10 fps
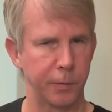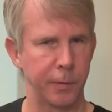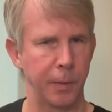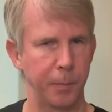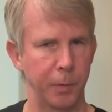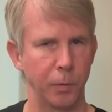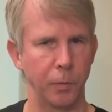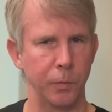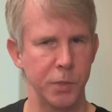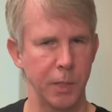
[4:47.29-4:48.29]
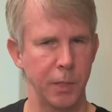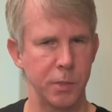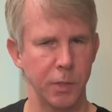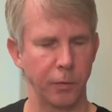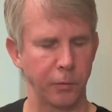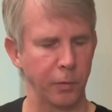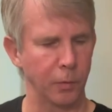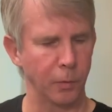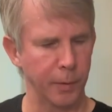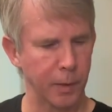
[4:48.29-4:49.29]
typical GHS
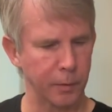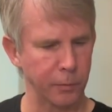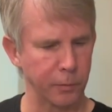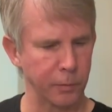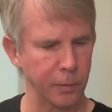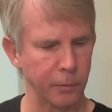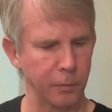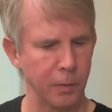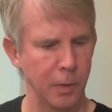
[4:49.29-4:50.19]
nickel rocker strings.